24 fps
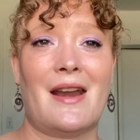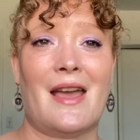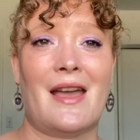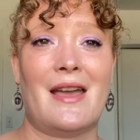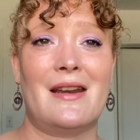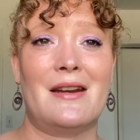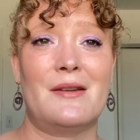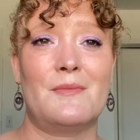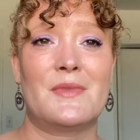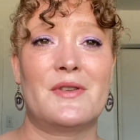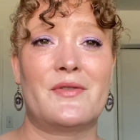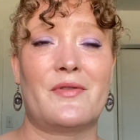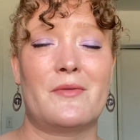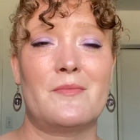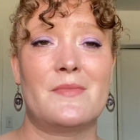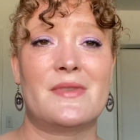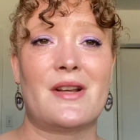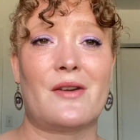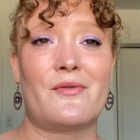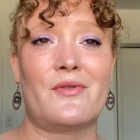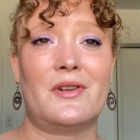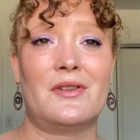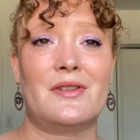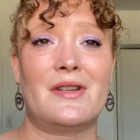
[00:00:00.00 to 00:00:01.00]
items from
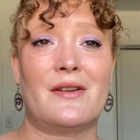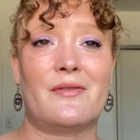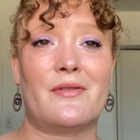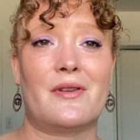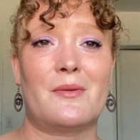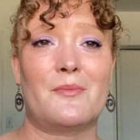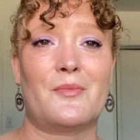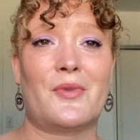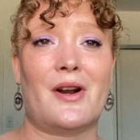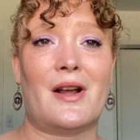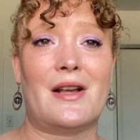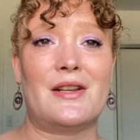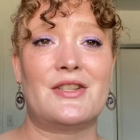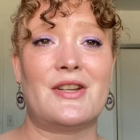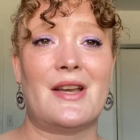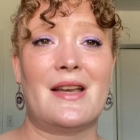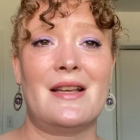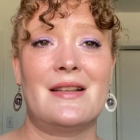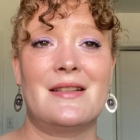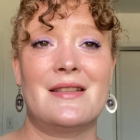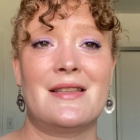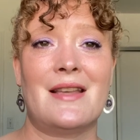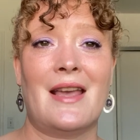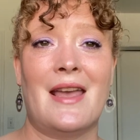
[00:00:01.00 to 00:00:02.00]
several different
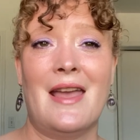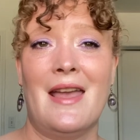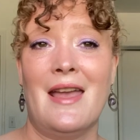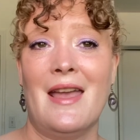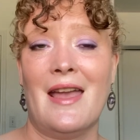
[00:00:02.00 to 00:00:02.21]
projects